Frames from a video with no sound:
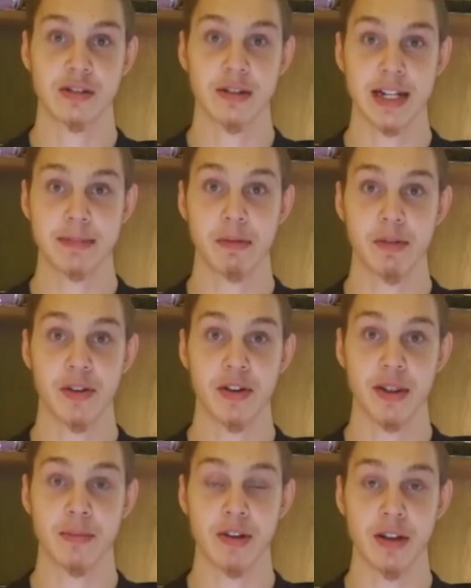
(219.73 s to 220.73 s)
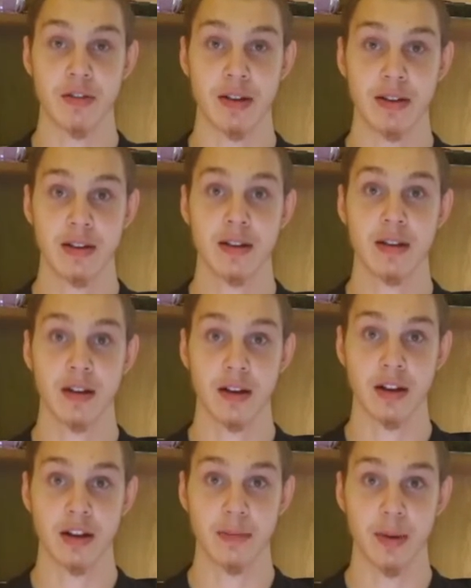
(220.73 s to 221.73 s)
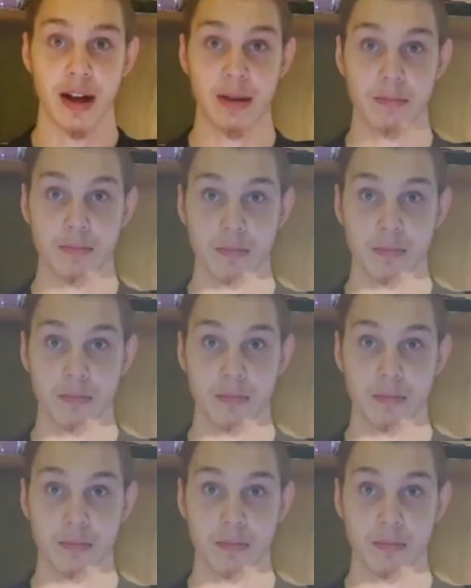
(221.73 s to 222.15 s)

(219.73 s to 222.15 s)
Christ be with all the brethren. Goodbye.